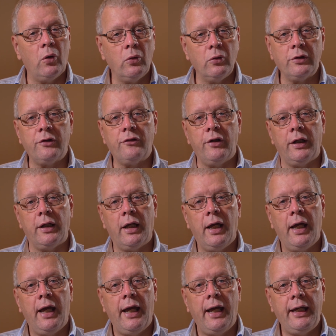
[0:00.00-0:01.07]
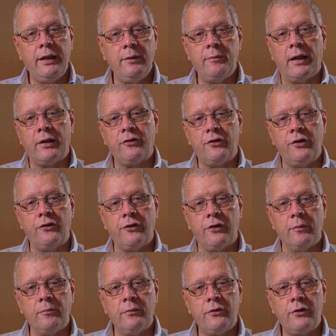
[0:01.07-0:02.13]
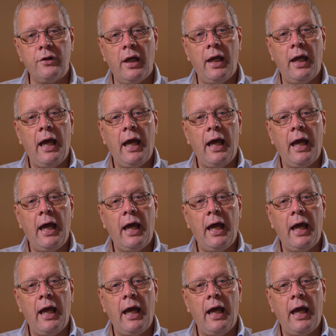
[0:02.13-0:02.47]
auditing EMAS systems